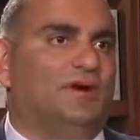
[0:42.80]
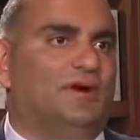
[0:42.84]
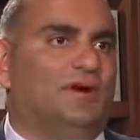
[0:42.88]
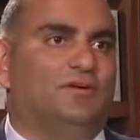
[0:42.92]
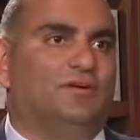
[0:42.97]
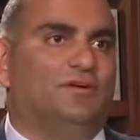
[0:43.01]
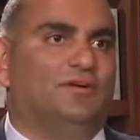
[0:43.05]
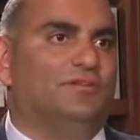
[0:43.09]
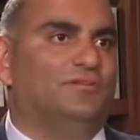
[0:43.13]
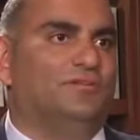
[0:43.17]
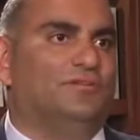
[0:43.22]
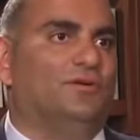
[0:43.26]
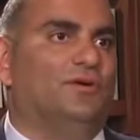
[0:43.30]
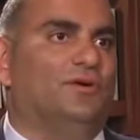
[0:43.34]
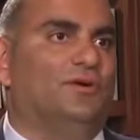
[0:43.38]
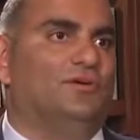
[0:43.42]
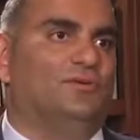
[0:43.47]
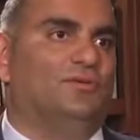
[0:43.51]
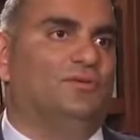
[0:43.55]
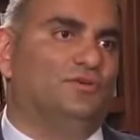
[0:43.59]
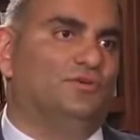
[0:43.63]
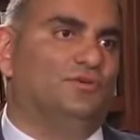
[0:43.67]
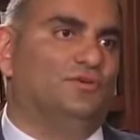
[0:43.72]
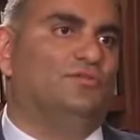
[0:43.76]
Munger and so
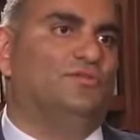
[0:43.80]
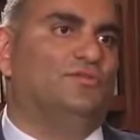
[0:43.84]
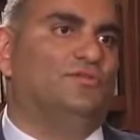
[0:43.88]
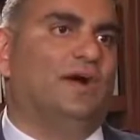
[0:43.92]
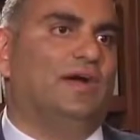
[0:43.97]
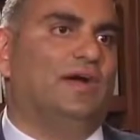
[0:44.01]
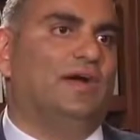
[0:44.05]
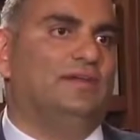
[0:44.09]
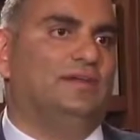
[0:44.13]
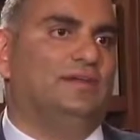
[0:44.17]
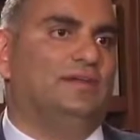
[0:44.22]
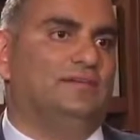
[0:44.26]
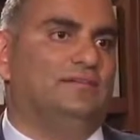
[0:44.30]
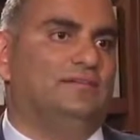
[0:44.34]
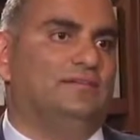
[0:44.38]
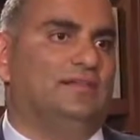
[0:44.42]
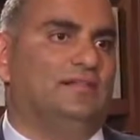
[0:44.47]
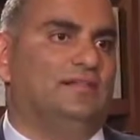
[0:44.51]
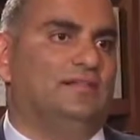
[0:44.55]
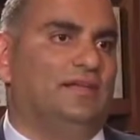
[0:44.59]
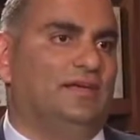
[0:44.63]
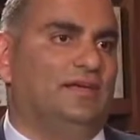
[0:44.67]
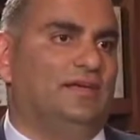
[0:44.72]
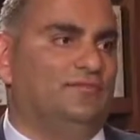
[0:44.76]
on, what you'll find is
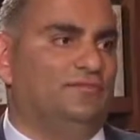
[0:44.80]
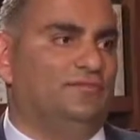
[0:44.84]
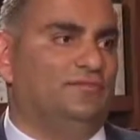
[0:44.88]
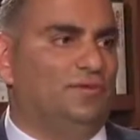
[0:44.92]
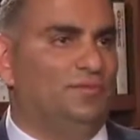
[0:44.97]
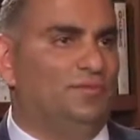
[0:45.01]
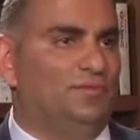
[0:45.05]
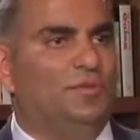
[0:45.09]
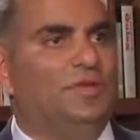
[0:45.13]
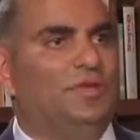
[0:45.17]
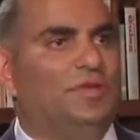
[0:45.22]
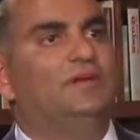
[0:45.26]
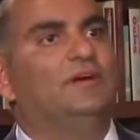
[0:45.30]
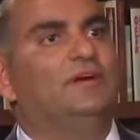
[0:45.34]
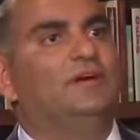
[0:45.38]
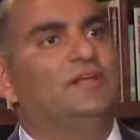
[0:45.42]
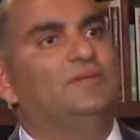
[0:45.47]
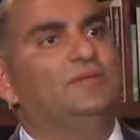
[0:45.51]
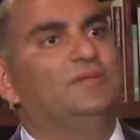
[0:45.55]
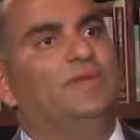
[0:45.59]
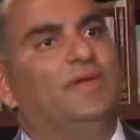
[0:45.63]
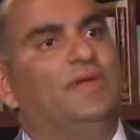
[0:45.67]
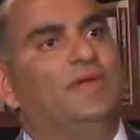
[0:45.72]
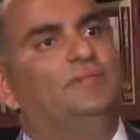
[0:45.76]
that they have
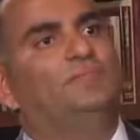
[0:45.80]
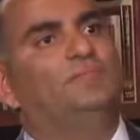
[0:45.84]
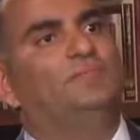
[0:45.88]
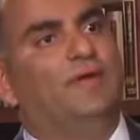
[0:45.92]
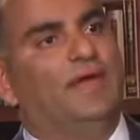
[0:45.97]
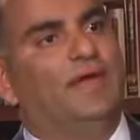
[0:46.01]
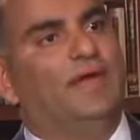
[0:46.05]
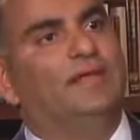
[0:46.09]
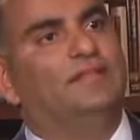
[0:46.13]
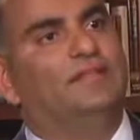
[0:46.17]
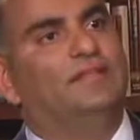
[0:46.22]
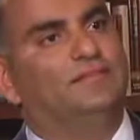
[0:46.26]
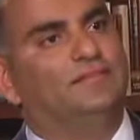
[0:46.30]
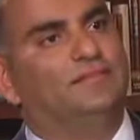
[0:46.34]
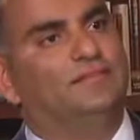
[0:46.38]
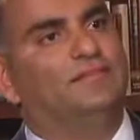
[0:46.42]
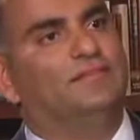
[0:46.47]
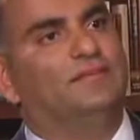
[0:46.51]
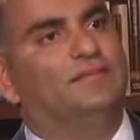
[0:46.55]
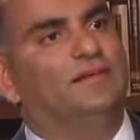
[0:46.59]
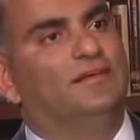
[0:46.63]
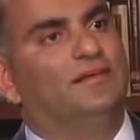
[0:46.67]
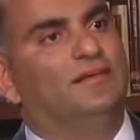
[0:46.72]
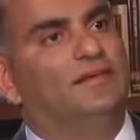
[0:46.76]
repeatedly made
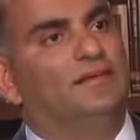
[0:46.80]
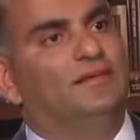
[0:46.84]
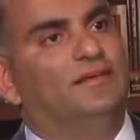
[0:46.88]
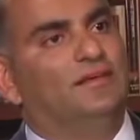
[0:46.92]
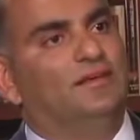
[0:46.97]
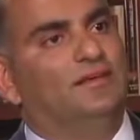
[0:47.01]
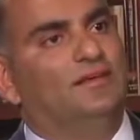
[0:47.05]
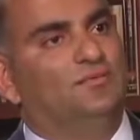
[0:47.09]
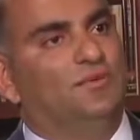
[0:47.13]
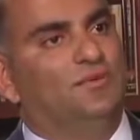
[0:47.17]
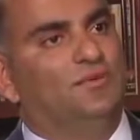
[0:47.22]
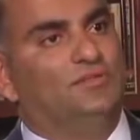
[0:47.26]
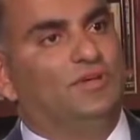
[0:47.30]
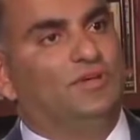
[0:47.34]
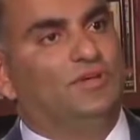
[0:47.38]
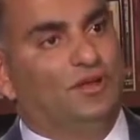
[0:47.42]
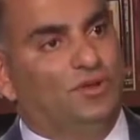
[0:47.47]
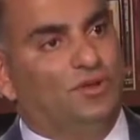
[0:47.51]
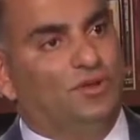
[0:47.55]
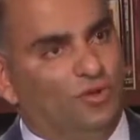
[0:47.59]
bets which are